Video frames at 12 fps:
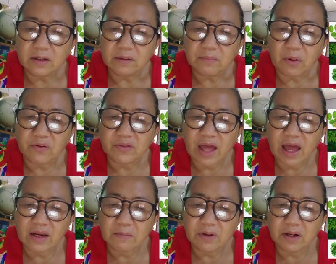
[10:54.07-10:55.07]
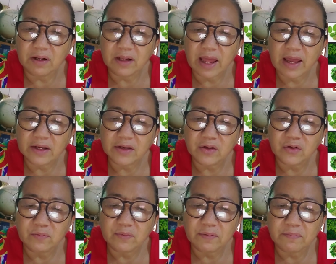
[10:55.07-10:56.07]
Both animal and
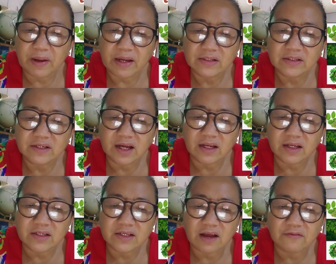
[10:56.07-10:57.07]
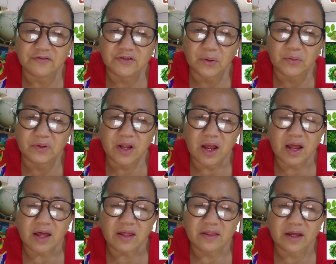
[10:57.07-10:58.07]
human-based studies have shown
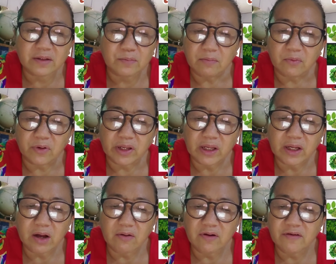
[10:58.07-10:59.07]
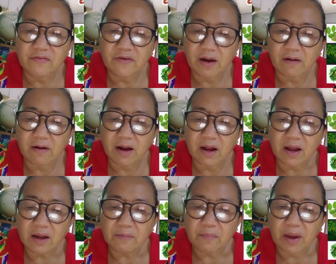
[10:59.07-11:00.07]
that Moringa oleifera
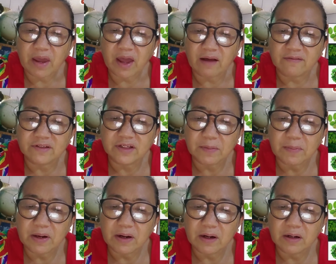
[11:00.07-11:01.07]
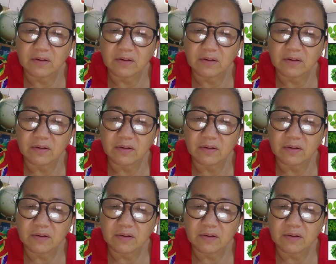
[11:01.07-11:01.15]
may have similar